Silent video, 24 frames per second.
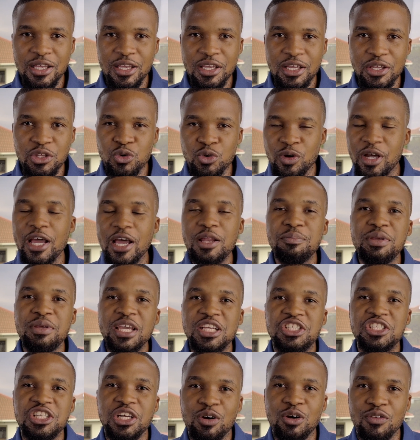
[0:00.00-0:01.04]
you can't be a
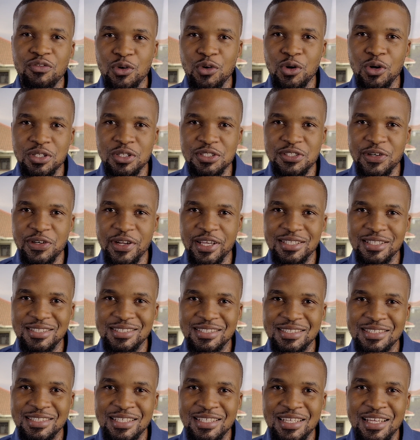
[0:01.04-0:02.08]
jack of all trades.
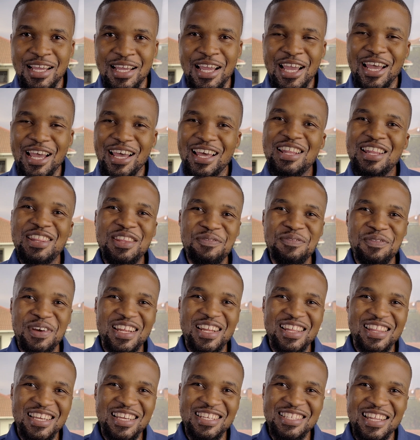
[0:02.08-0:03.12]
And the
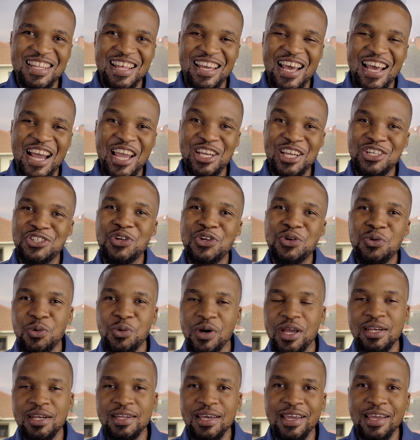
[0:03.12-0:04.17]
funny thing is that I actually
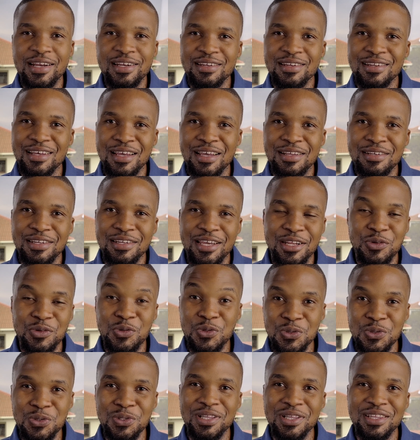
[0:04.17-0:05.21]
went and
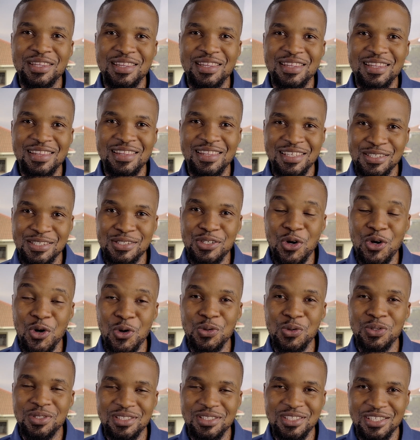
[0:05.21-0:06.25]
Googled this
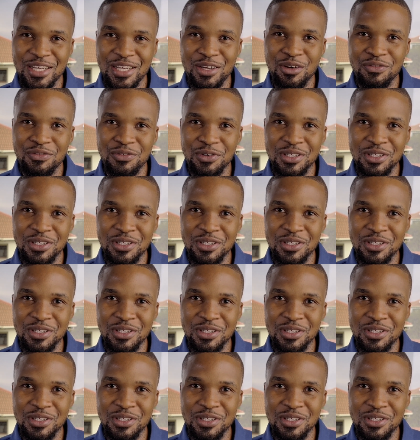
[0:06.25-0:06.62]
quote, "jack of